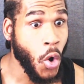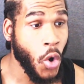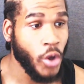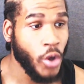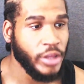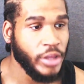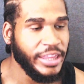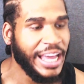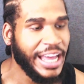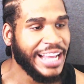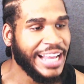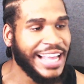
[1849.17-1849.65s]

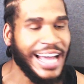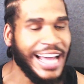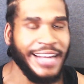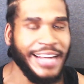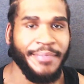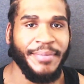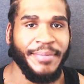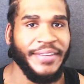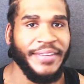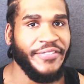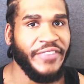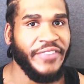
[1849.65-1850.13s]
I gotta
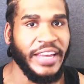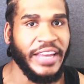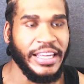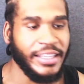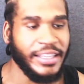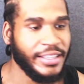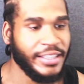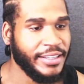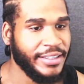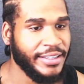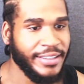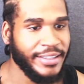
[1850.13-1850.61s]
be fake.
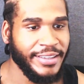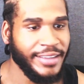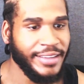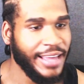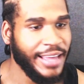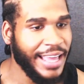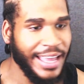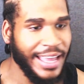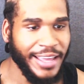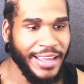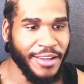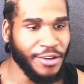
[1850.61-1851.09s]

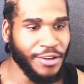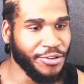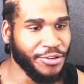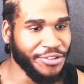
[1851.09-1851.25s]
Hell.